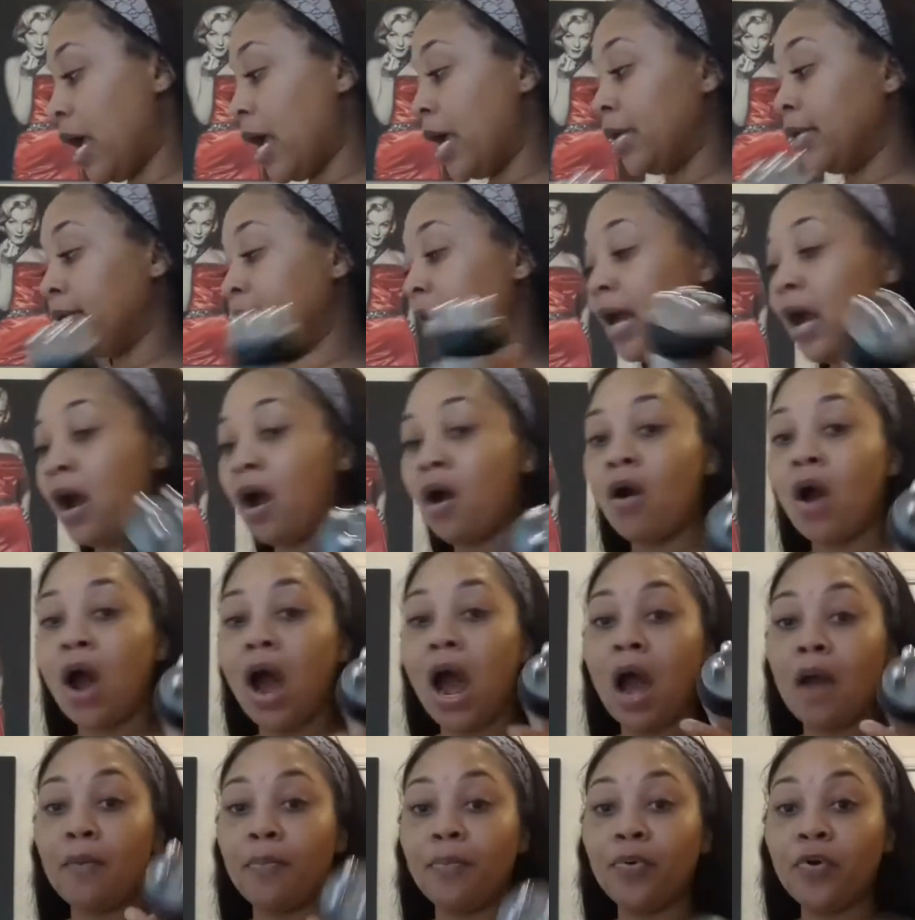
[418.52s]
And now
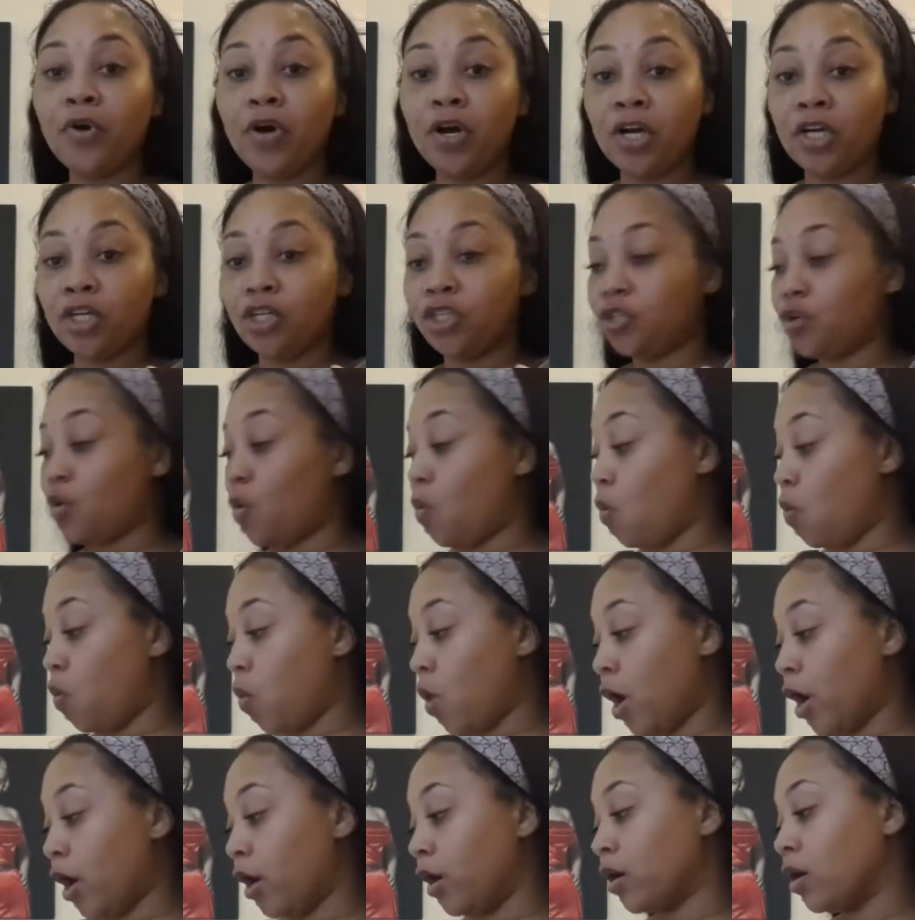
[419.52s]
I push
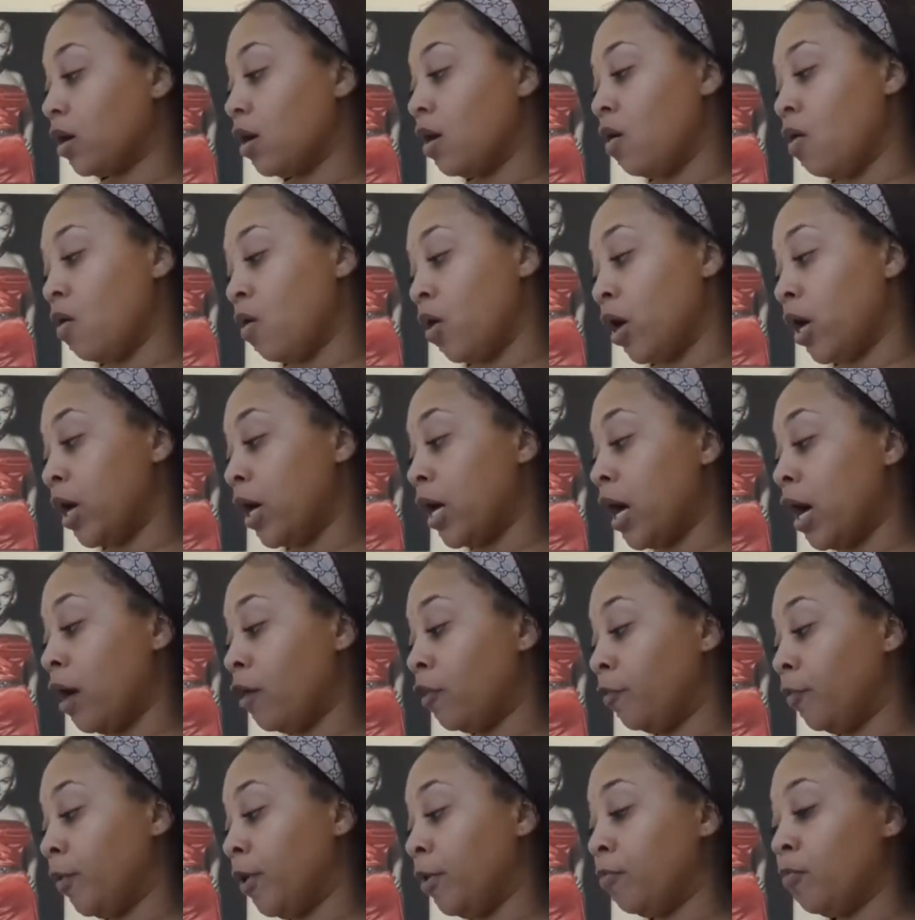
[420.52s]
work, or other